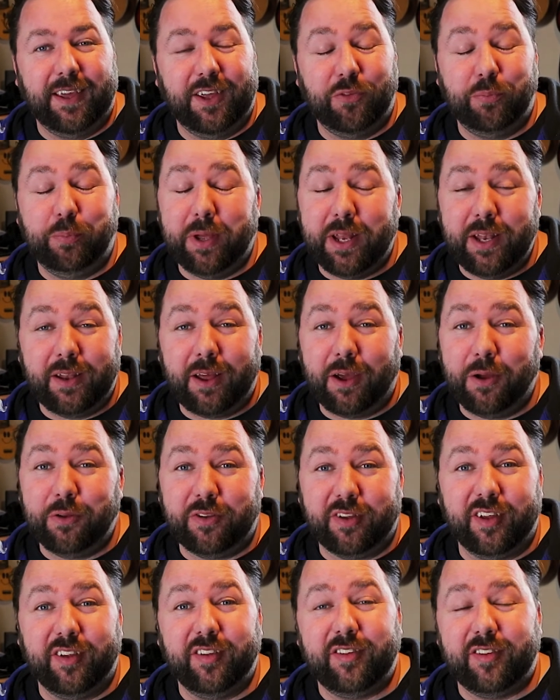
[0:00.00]
It's been
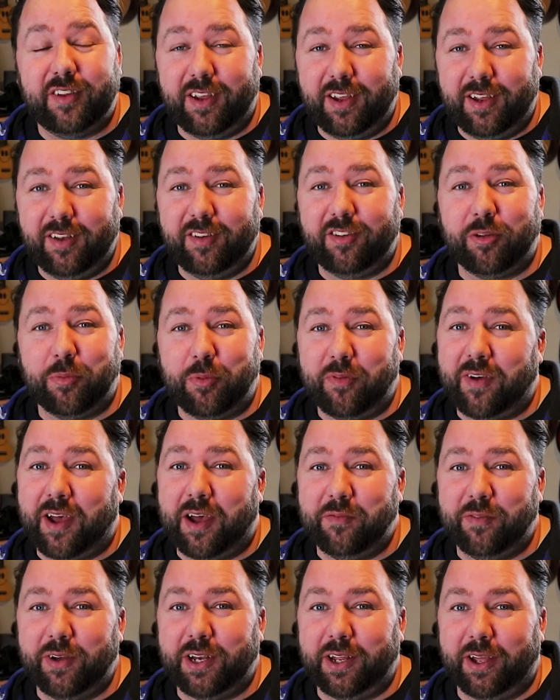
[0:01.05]
noticed in some of
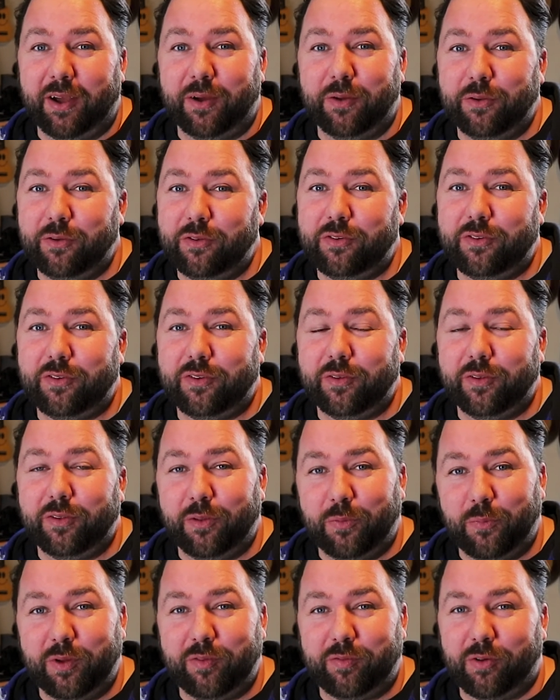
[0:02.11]
our videos
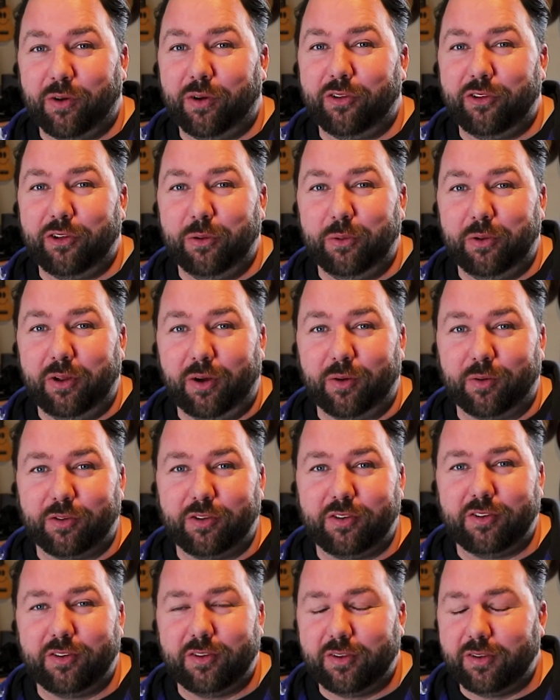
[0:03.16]
that we've got two
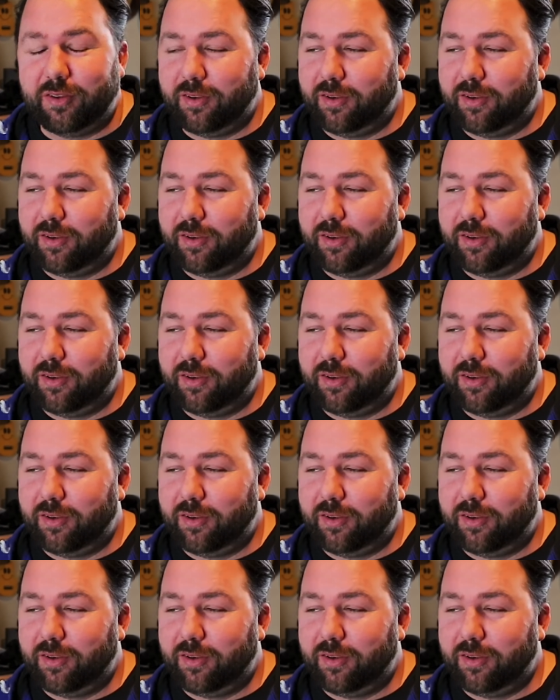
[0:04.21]
dogs.